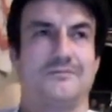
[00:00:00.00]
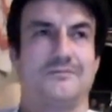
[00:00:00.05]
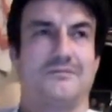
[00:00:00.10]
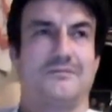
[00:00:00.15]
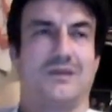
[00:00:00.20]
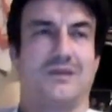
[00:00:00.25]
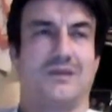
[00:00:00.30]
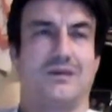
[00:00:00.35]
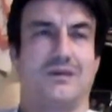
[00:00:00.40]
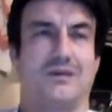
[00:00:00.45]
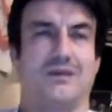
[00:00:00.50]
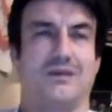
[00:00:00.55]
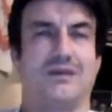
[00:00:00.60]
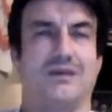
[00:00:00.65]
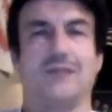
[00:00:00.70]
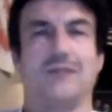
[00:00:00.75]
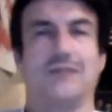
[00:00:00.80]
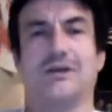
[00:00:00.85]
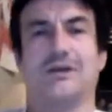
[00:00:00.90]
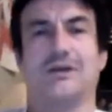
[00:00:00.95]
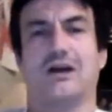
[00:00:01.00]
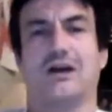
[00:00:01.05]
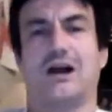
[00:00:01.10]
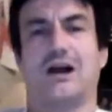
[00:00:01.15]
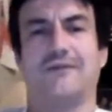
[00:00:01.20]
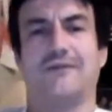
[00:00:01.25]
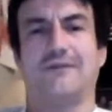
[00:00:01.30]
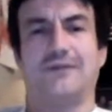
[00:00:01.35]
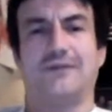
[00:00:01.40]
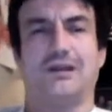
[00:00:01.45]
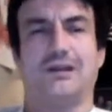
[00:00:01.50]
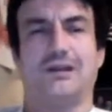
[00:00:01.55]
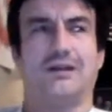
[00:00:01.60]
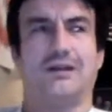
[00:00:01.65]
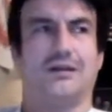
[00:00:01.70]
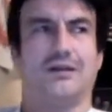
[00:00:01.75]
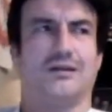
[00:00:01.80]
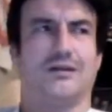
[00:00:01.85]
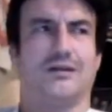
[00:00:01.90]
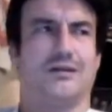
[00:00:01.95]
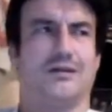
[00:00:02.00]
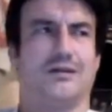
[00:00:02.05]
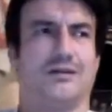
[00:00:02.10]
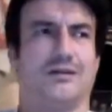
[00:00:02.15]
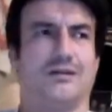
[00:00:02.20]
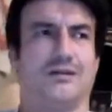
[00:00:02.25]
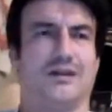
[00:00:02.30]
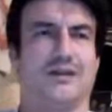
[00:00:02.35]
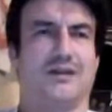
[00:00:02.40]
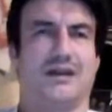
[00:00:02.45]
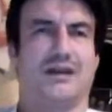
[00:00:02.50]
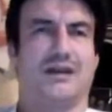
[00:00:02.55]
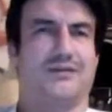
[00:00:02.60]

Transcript: and have a cup of coffee and had